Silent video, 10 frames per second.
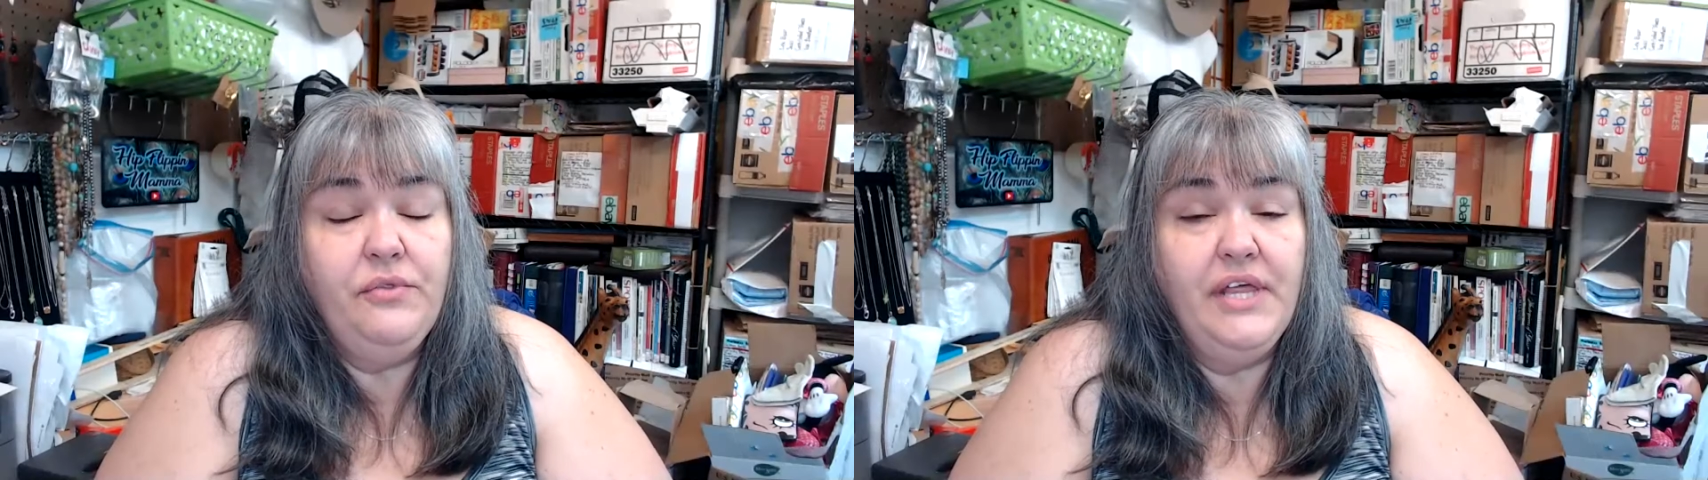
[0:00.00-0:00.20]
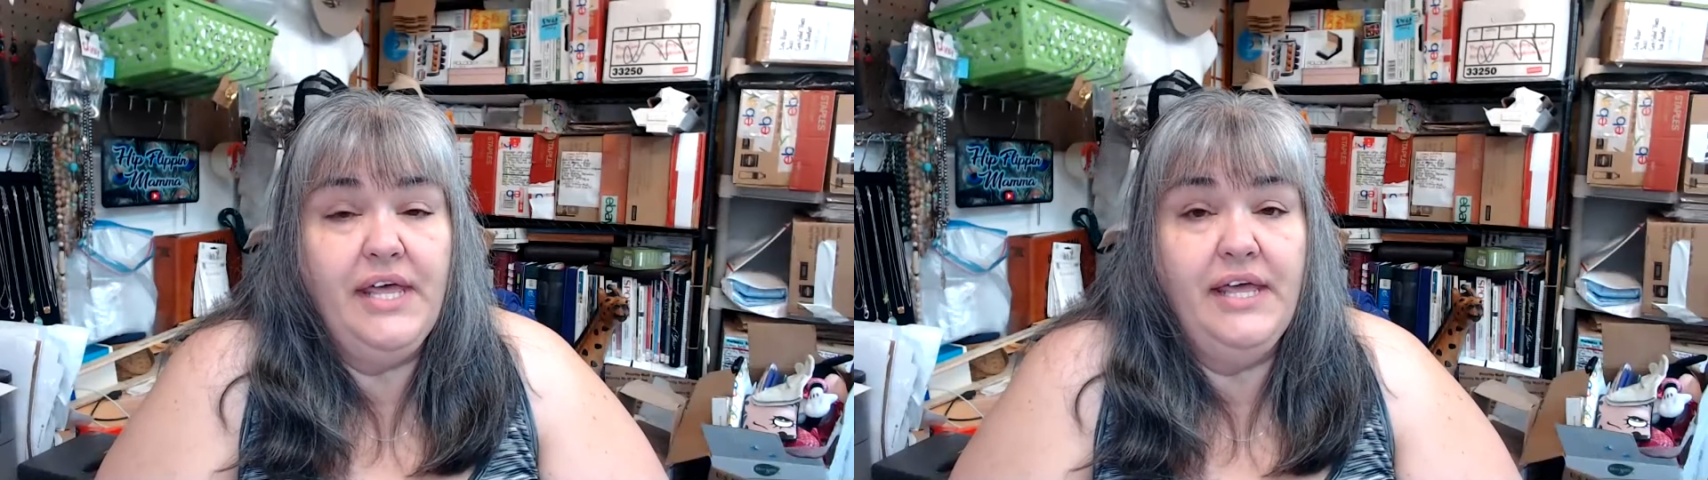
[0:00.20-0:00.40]

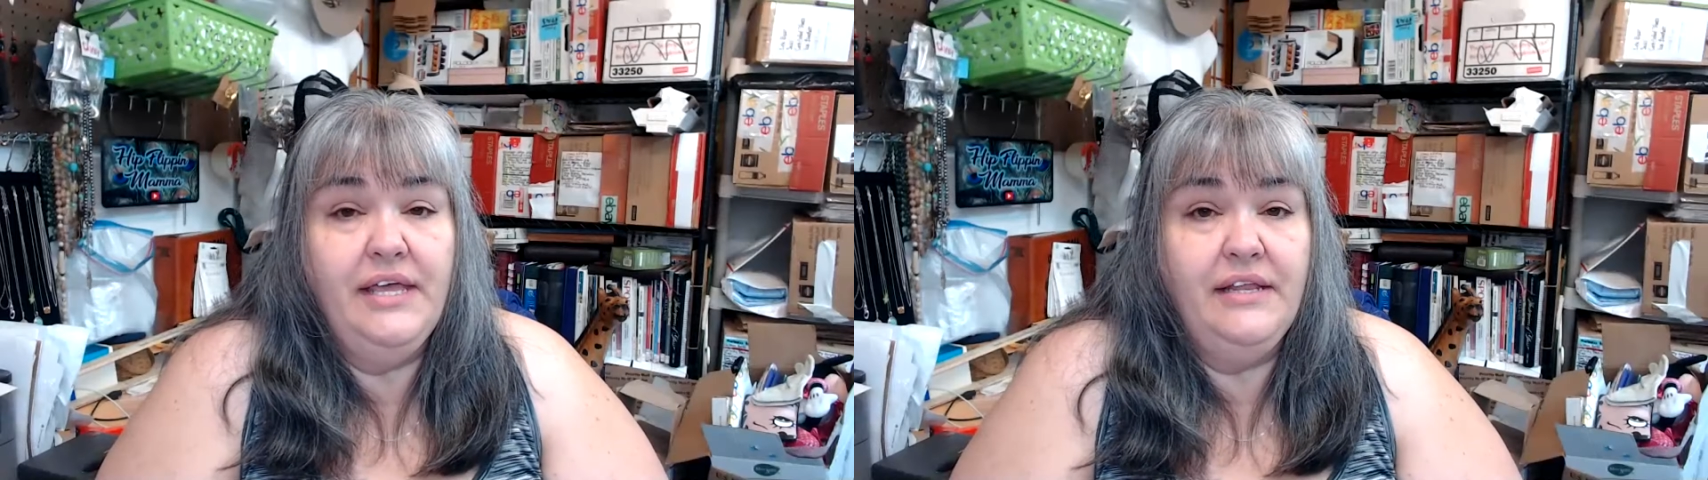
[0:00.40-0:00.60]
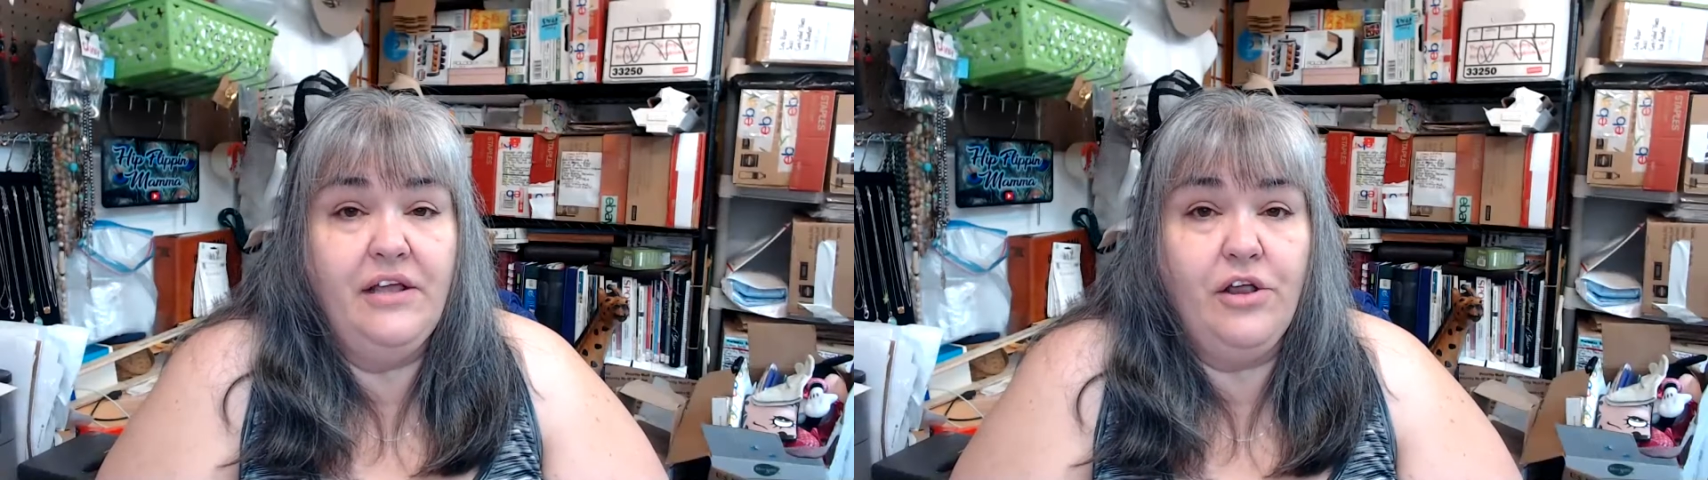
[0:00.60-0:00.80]

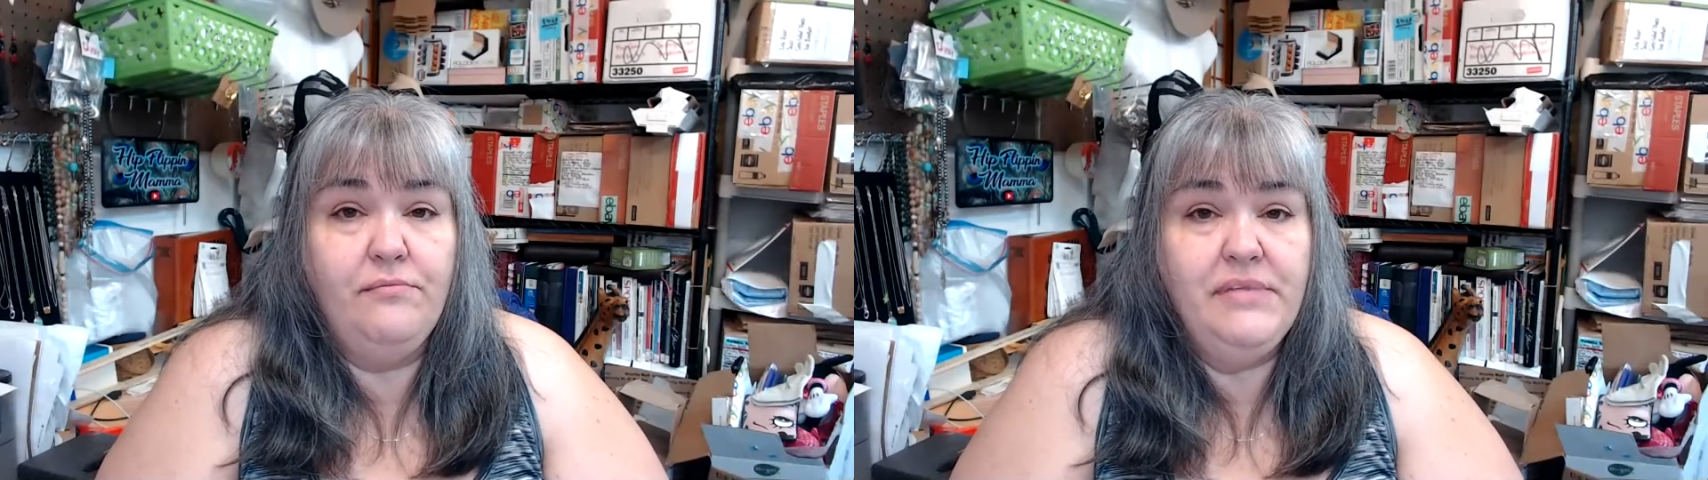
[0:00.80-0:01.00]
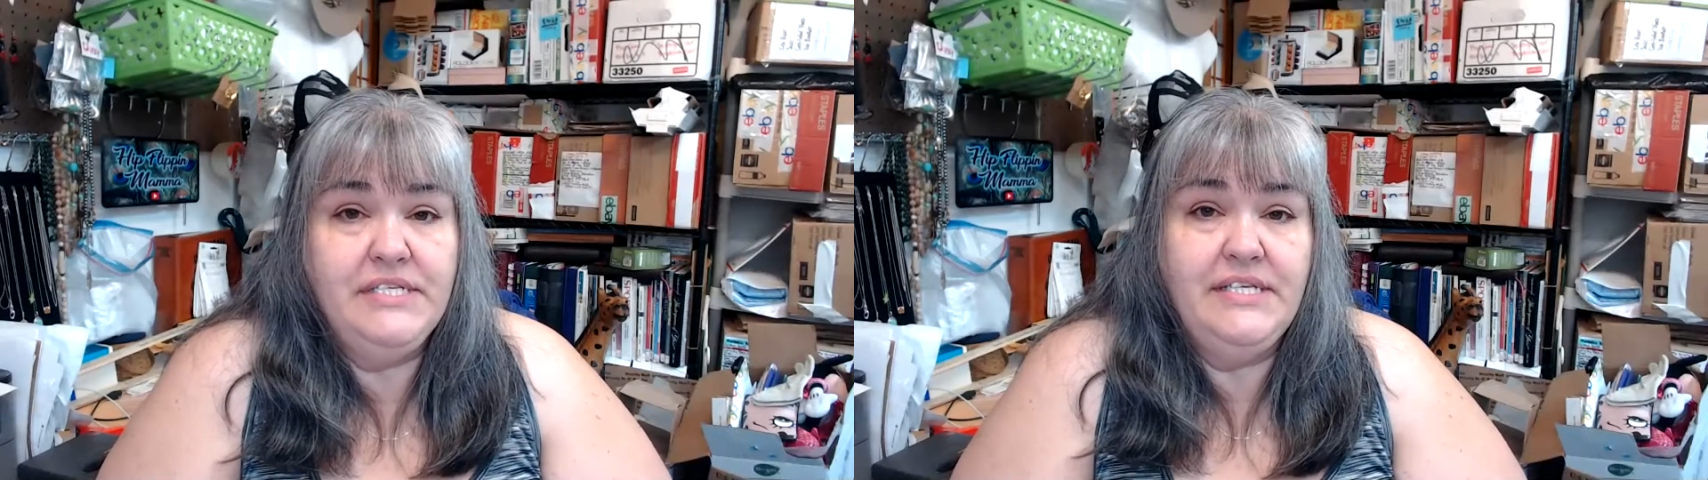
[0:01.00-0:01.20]
that are
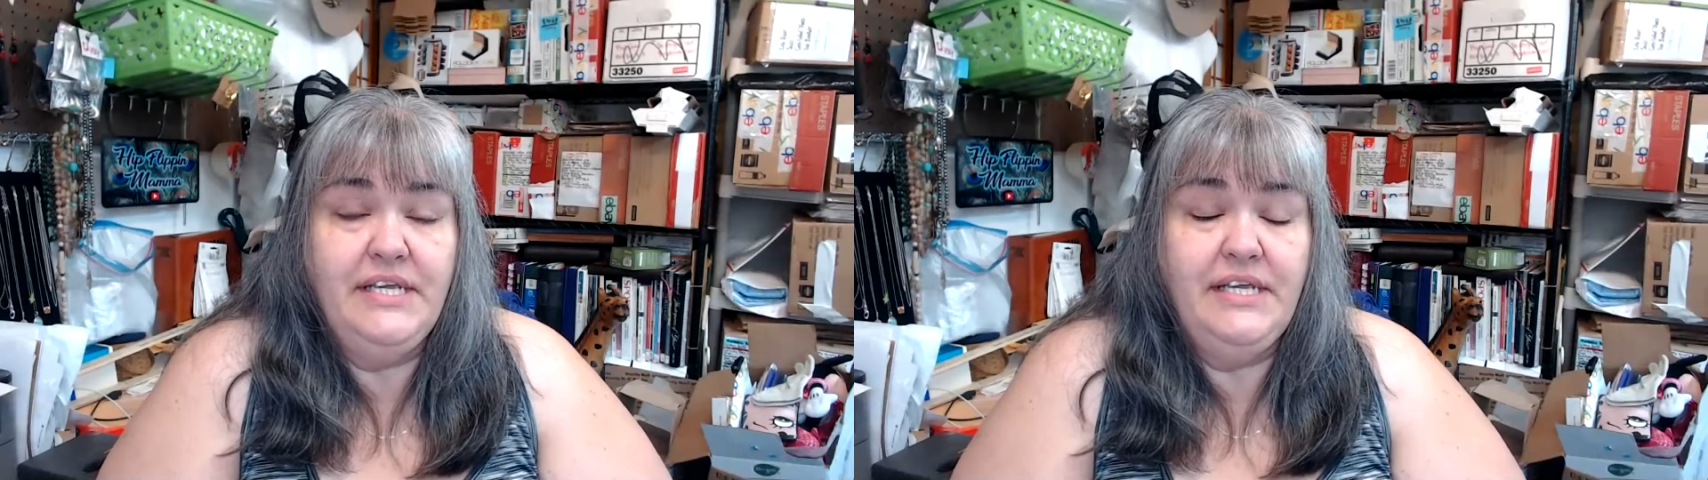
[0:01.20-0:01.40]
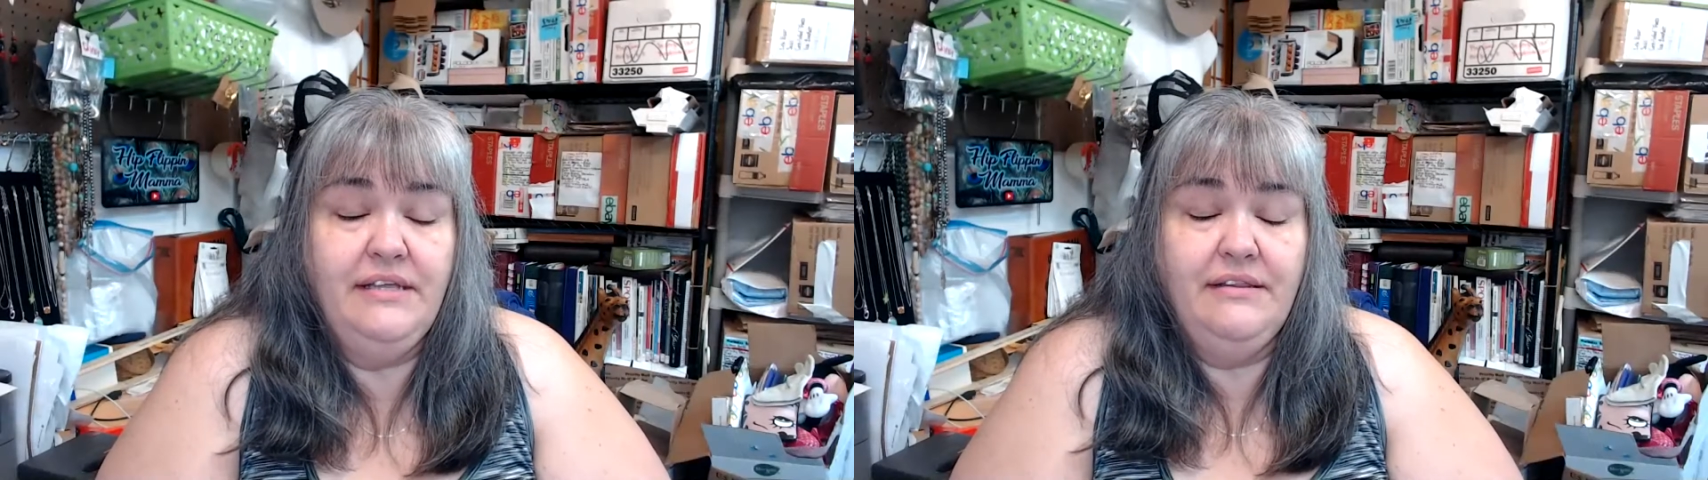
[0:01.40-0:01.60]

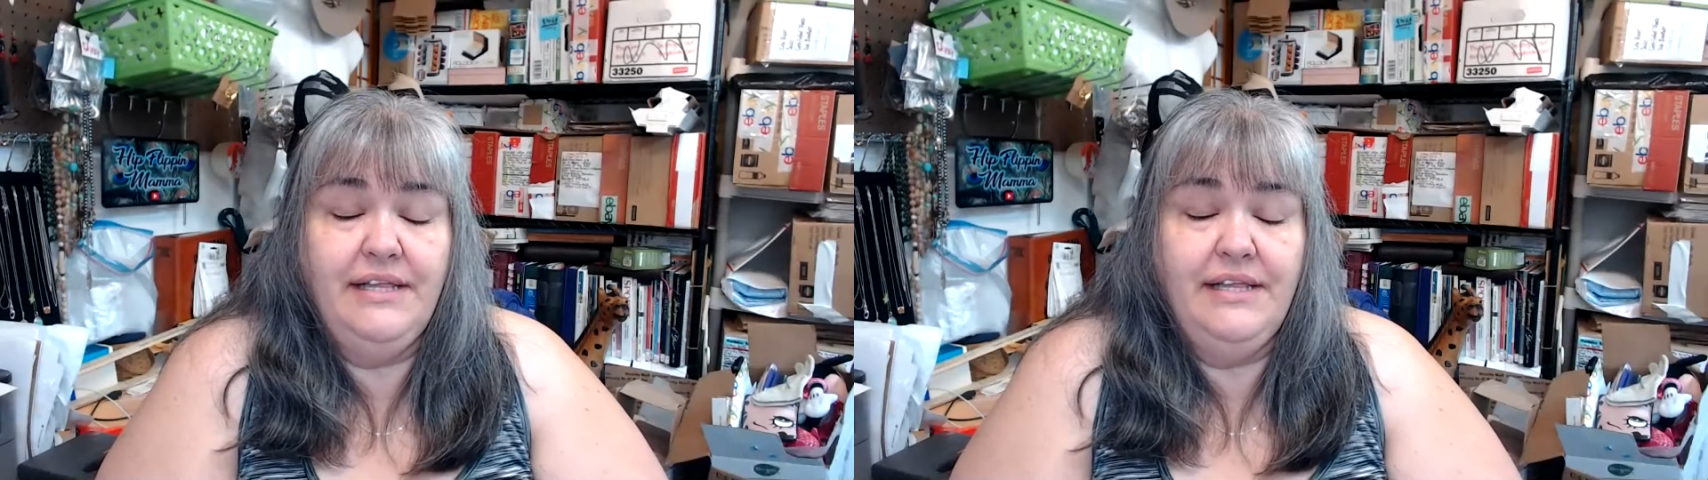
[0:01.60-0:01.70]
missing,